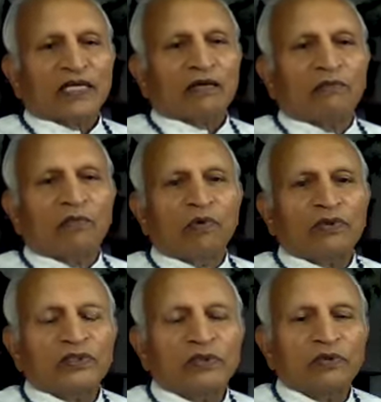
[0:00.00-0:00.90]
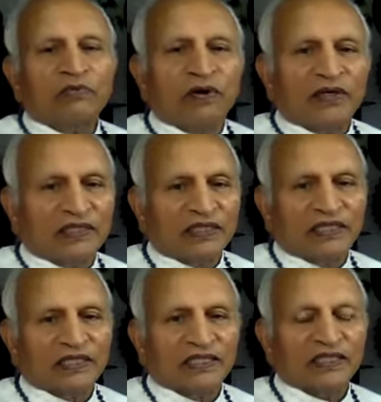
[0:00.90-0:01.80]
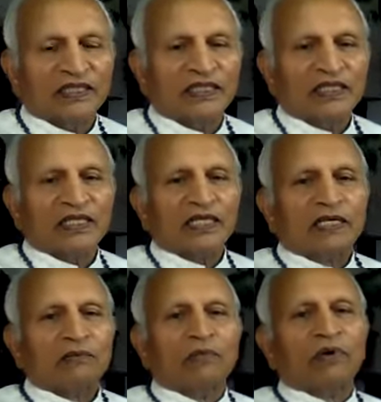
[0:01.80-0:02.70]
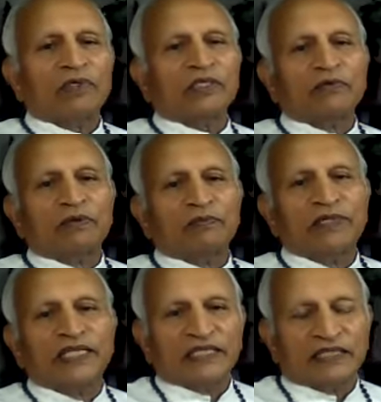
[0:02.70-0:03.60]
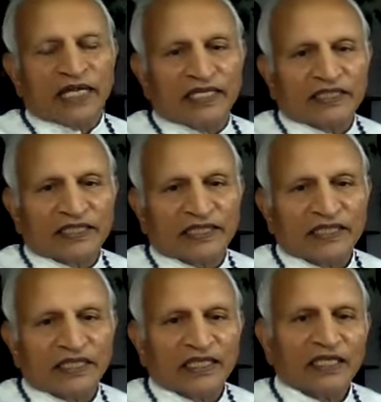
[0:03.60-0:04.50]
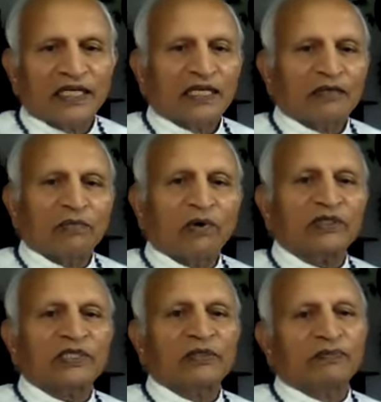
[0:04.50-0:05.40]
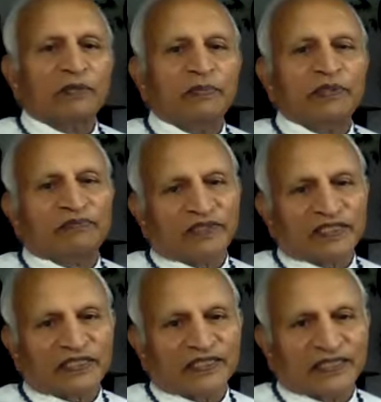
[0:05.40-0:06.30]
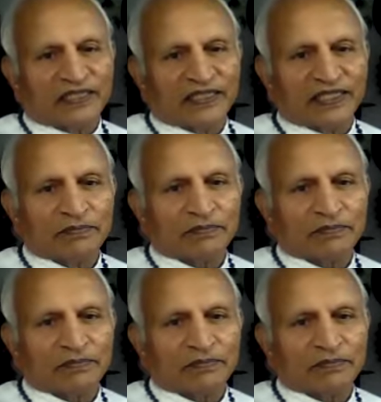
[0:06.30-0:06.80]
More you want, more you will be attached, more you will be frustrated.